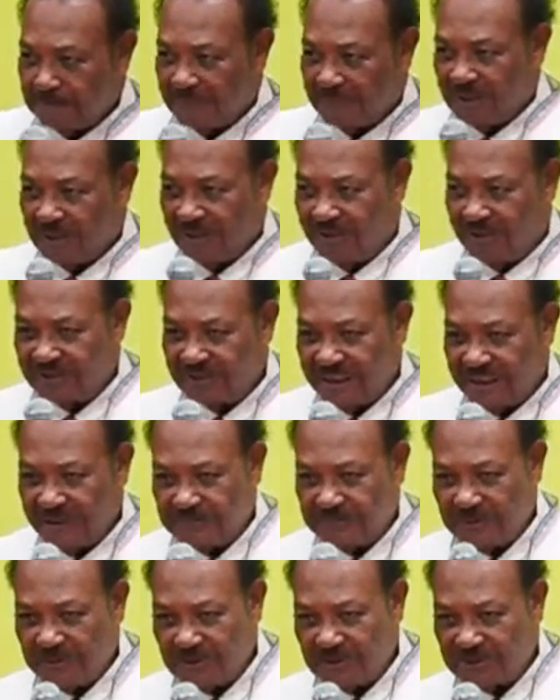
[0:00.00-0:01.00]
Okay,
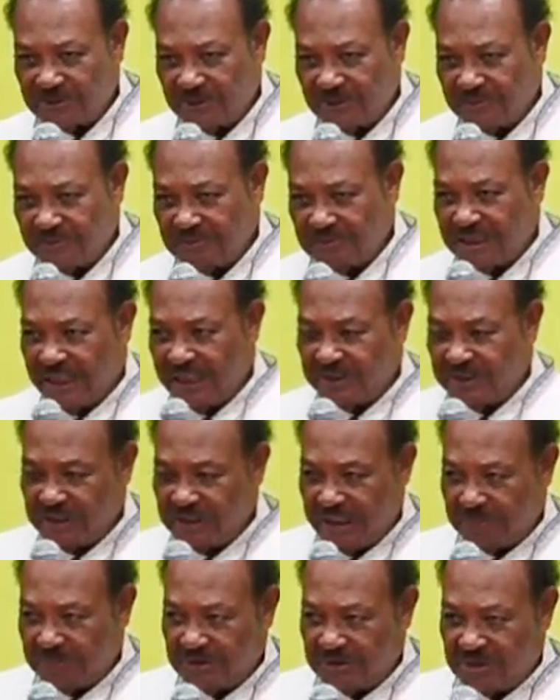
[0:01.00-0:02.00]
folks. So glad you have
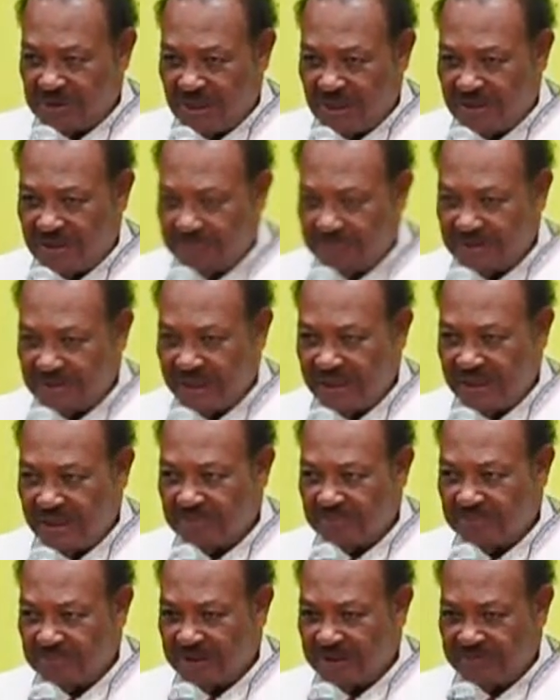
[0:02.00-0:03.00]
to come. Um,
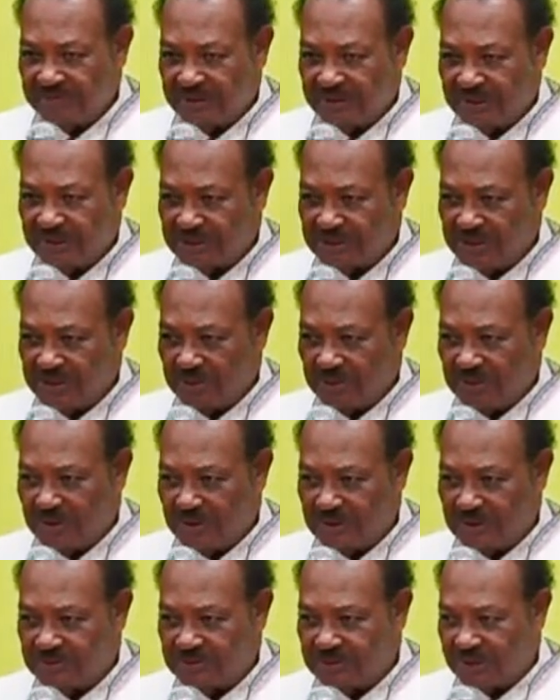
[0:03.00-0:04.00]
if there's no more
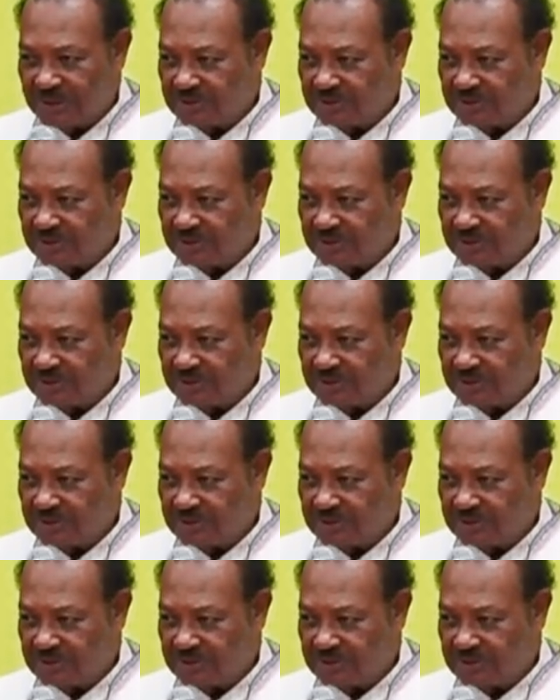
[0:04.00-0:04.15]
sort of